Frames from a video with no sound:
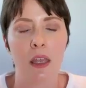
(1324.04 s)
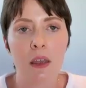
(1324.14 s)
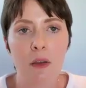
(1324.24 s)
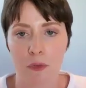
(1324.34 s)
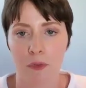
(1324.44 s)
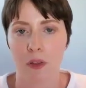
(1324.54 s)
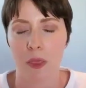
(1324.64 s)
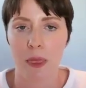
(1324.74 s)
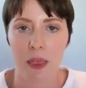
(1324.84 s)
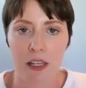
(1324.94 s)
If
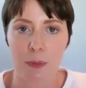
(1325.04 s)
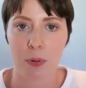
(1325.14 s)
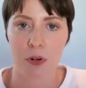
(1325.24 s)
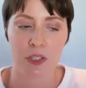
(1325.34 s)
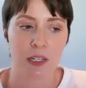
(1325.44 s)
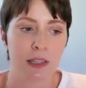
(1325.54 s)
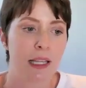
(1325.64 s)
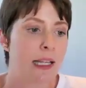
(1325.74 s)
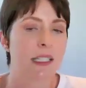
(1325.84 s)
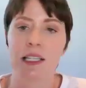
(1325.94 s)
this person,
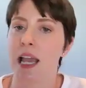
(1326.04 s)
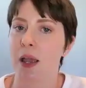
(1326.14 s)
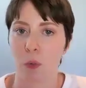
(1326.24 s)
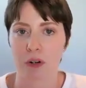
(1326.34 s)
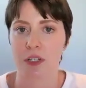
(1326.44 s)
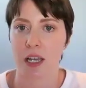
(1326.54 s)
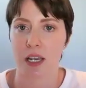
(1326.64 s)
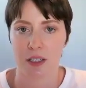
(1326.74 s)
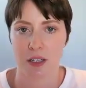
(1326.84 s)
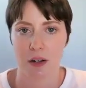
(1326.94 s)
let's say worst
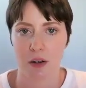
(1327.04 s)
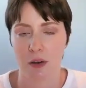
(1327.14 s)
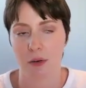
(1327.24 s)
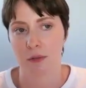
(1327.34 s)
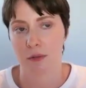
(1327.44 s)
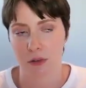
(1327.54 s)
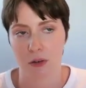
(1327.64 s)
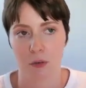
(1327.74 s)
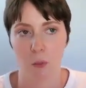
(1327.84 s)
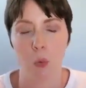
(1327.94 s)
case scenario,
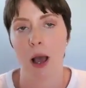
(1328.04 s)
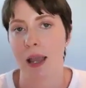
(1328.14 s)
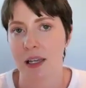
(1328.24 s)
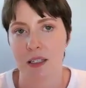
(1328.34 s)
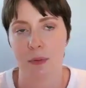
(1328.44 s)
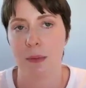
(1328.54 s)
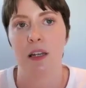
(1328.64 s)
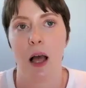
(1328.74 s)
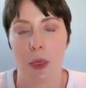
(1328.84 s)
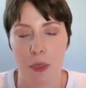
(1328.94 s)
well, I guess
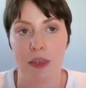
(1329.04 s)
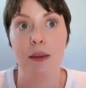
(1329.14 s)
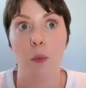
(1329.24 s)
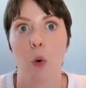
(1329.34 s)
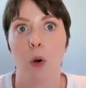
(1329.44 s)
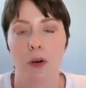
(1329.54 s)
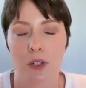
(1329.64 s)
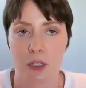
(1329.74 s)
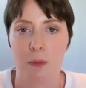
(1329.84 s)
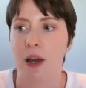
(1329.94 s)
maybe not the
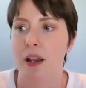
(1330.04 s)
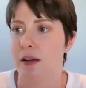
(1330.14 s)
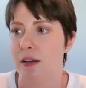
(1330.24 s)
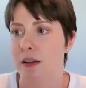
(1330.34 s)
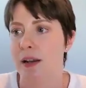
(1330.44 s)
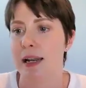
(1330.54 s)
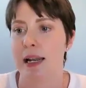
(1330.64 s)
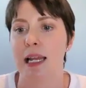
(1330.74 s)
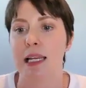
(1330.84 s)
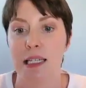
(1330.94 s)
worst, but not
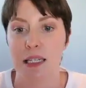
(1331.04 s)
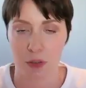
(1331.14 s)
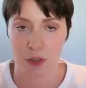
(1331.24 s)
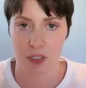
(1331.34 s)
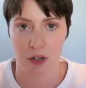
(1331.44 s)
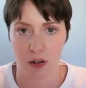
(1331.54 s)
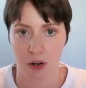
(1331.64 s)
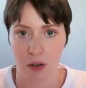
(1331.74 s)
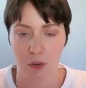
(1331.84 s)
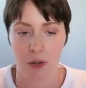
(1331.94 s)
an ideal
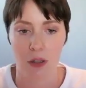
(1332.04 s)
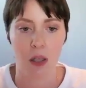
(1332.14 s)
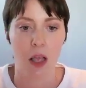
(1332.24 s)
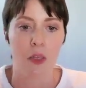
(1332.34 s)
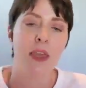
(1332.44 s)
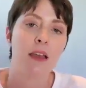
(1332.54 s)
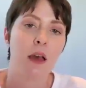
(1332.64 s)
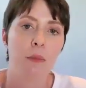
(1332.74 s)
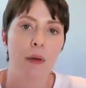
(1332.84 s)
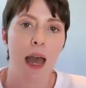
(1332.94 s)
scenario. They
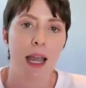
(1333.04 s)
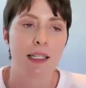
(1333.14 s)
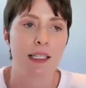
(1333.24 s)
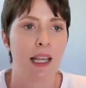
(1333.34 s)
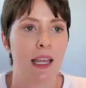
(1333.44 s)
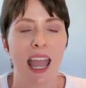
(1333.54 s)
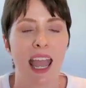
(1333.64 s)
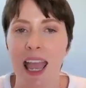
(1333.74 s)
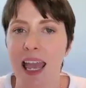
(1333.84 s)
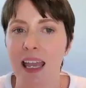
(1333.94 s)
come back and say,
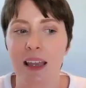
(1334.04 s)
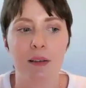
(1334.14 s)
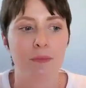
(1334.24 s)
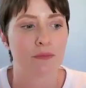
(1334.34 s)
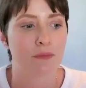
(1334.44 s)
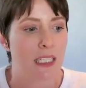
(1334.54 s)
hey,